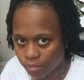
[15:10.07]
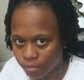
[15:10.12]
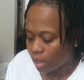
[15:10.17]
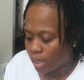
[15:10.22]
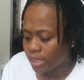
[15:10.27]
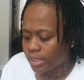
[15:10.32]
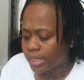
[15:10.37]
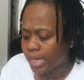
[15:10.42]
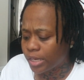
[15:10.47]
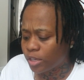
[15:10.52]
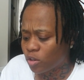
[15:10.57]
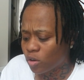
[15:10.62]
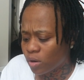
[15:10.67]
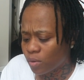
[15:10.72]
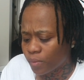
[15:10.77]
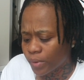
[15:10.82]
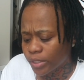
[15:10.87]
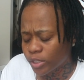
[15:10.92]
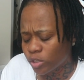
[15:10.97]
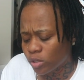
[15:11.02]
He said
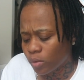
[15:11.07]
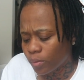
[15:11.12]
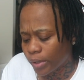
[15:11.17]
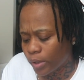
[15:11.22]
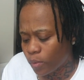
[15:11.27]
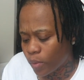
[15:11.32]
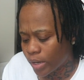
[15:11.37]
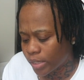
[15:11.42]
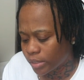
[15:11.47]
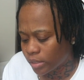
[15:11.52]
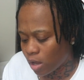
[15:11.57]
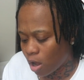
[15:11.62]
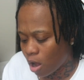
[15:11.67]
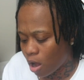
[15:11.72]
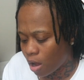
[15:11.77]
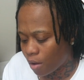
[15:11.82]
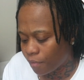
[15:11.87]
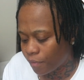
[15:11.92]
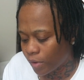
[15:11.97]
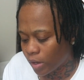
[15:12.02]
your original request
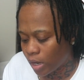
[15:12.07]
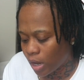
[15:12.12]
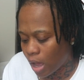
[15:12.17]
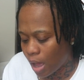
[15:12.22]
off